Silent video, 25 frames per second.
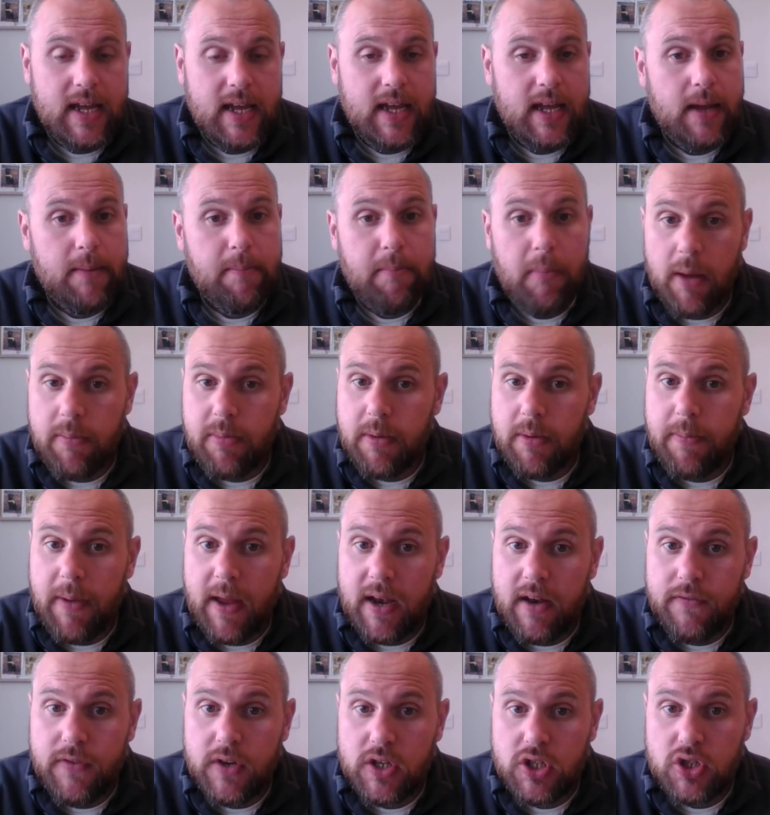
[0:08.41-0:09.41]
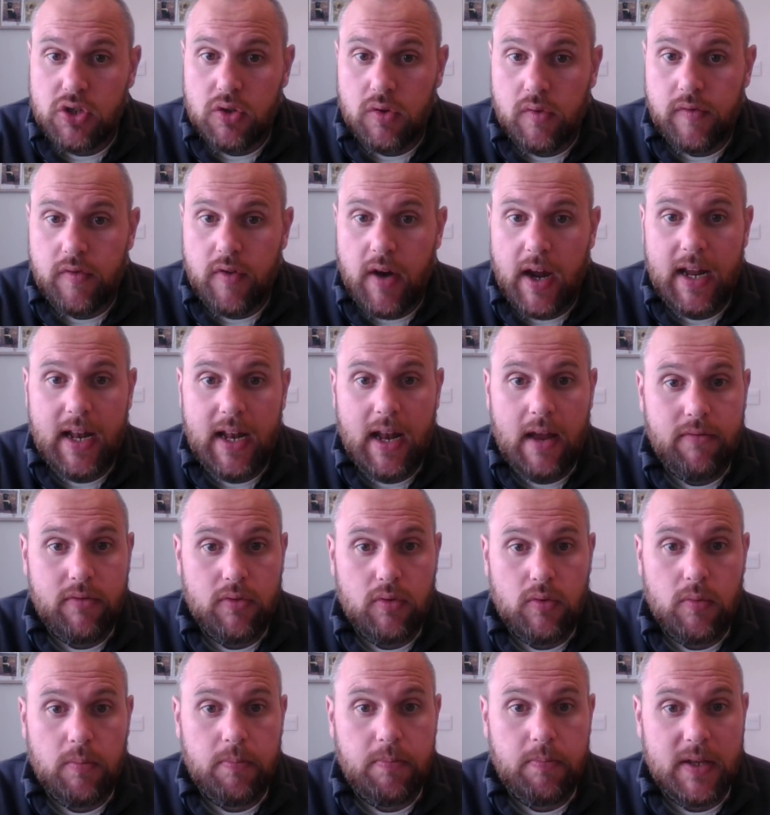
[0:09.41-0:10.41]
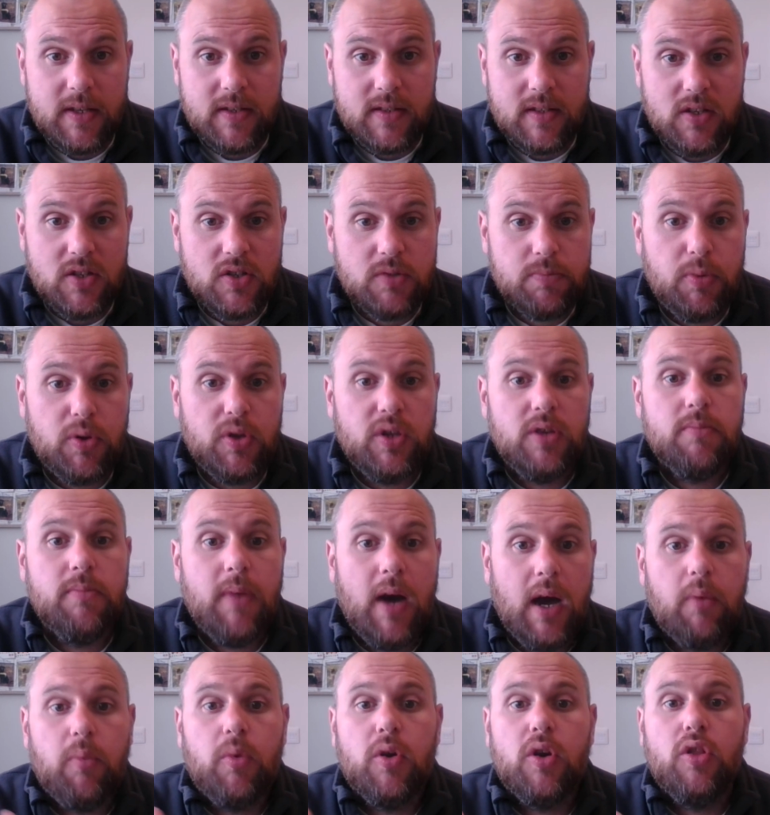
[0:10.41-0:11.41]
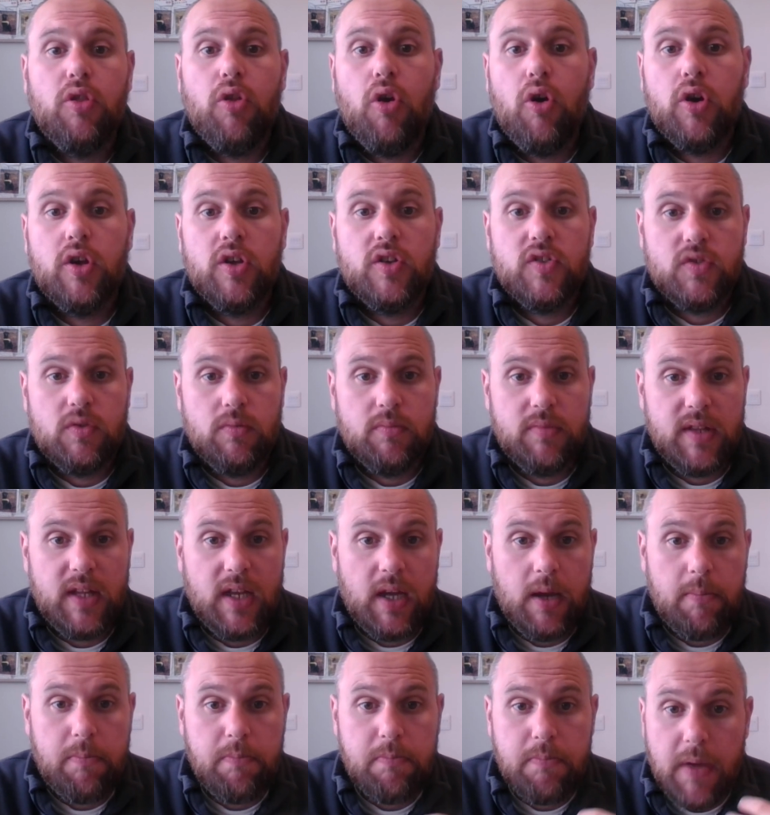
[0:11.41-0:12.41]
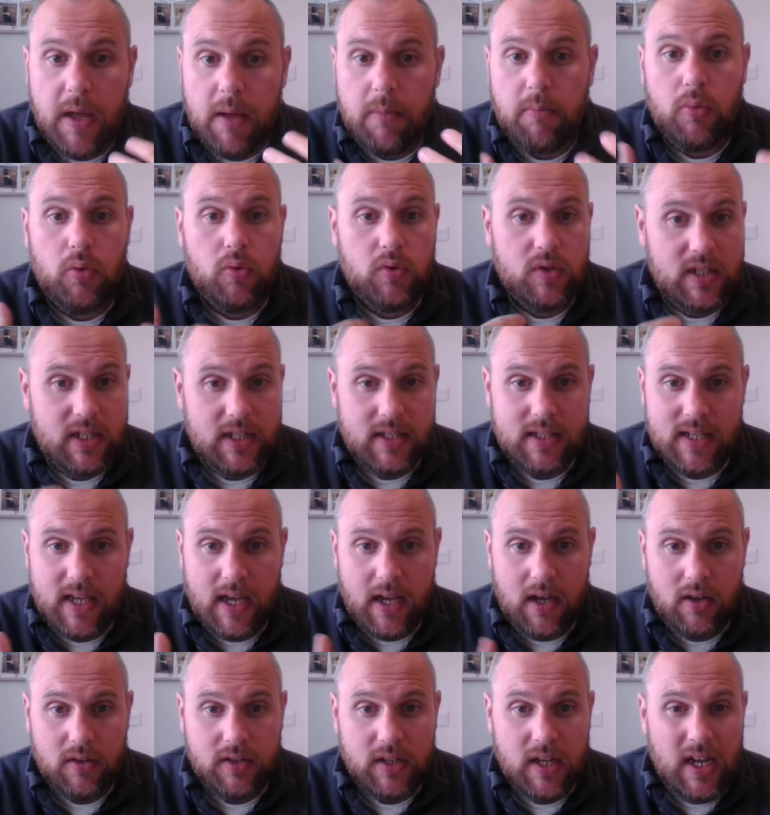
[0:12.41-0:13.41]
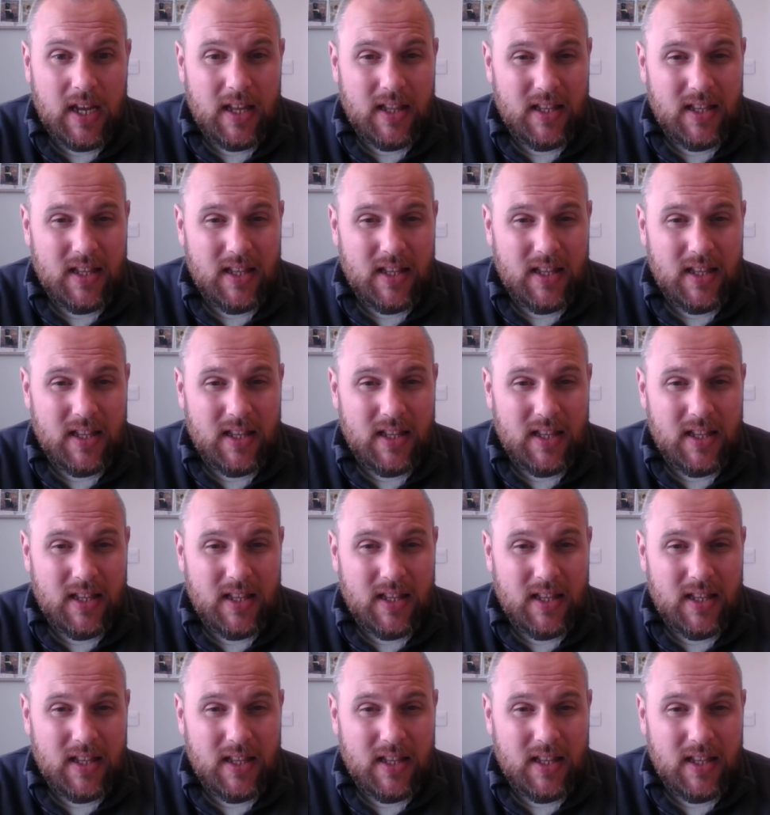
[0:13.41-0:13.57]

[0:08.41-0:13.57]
It might be beneficial for A-level business, but you might want to look at something a bit more detailed.